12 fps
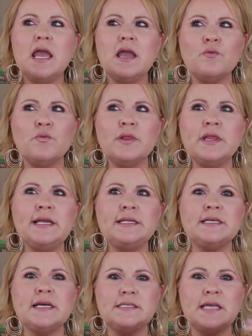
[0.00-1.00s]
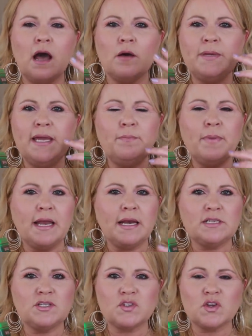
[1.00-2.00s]
It really does help keep
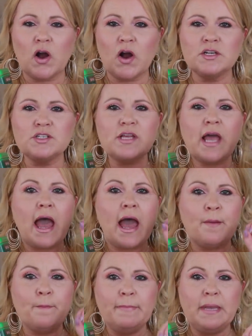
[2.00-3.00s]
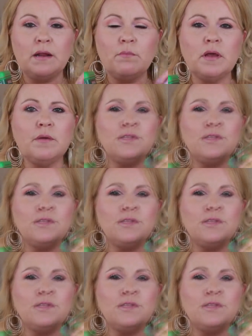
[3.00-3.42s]
any scars at a minimum.